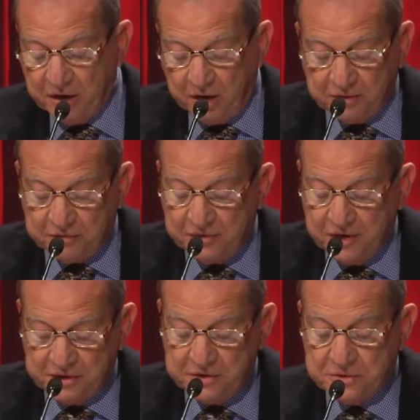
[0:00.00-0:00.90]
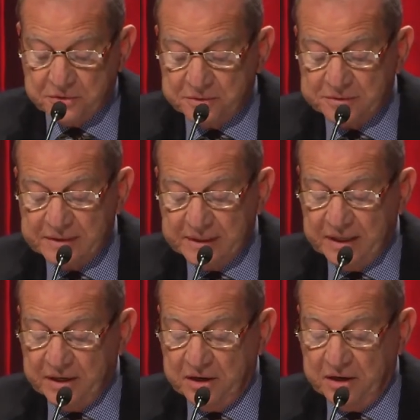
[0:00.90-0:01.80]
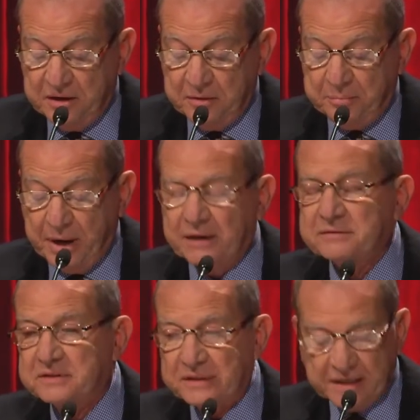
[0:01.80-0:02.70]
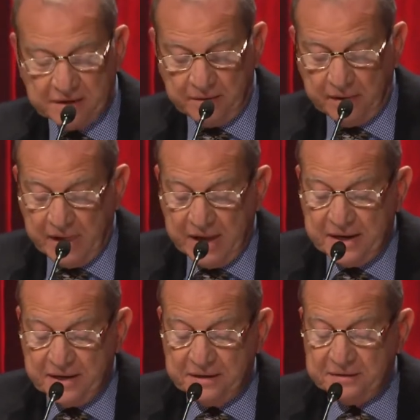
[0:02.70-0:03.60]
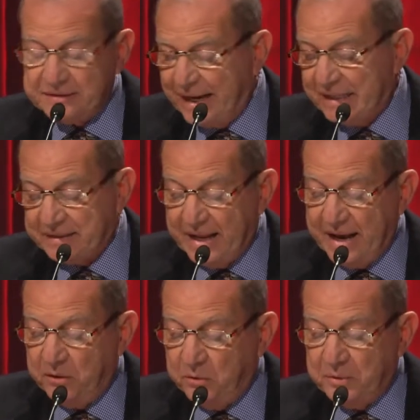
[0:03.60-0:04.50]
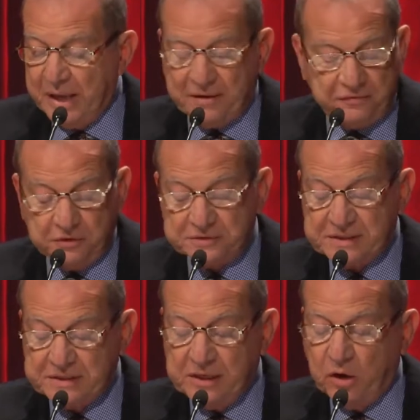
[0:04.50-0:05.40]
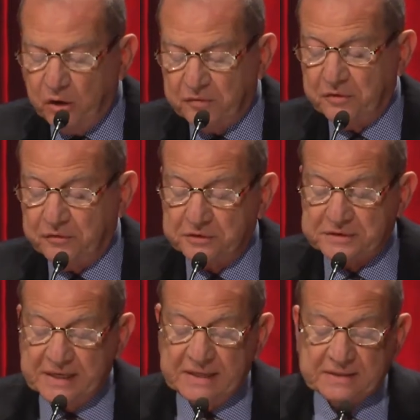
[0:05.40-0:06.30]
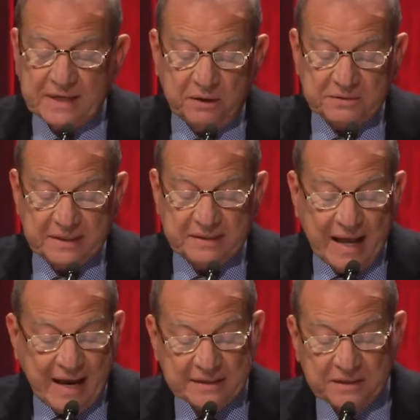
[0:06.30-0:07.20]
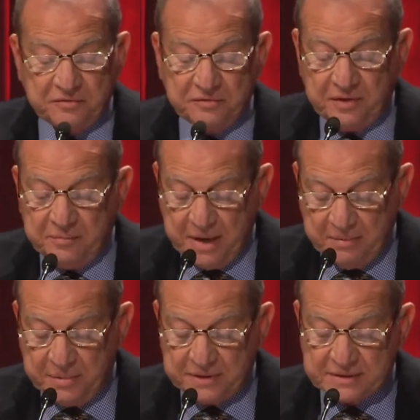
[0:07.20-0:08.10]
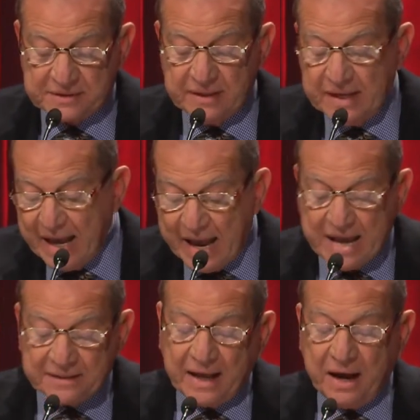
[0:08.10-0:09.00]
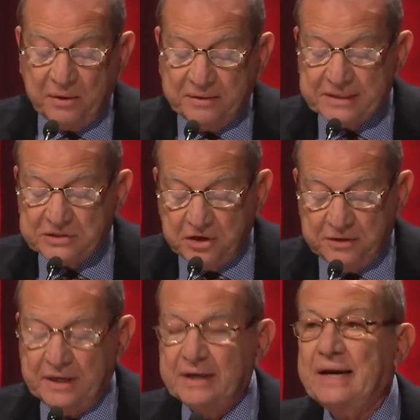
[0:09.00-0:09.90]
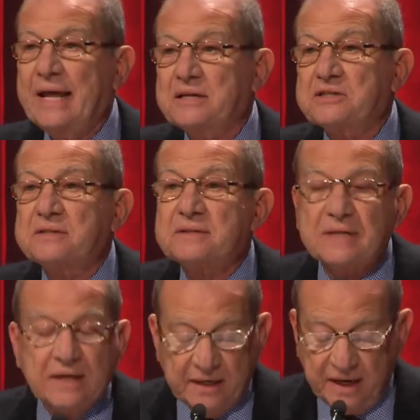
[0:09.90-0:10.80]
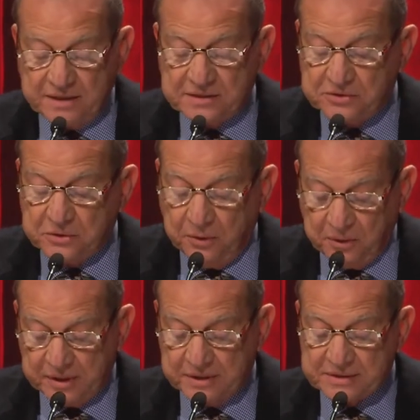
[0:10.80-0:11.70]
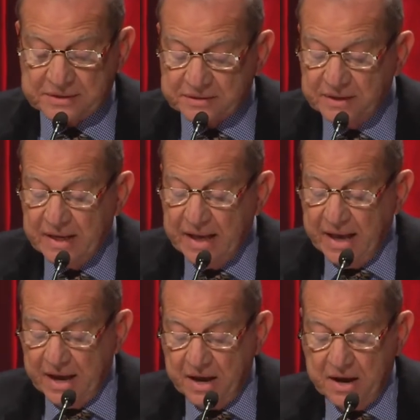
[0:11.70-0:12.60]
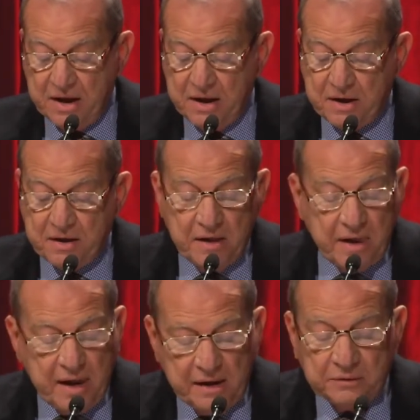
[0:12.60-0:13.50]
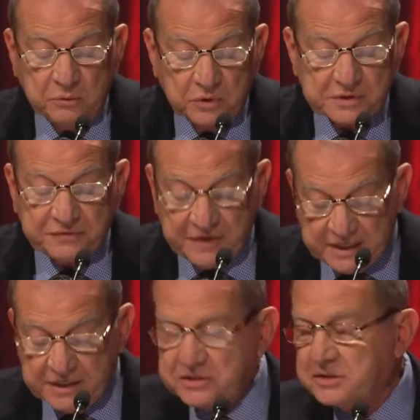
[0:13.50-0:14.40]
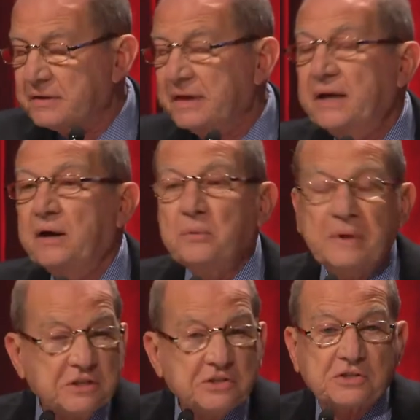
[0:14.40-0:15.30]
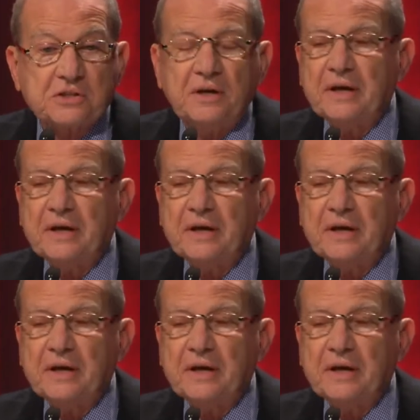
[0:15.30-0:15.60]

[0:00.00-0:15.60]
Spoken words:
of your party. Right now, we have over 14,000 active members, and our internal elections in last August was finished, which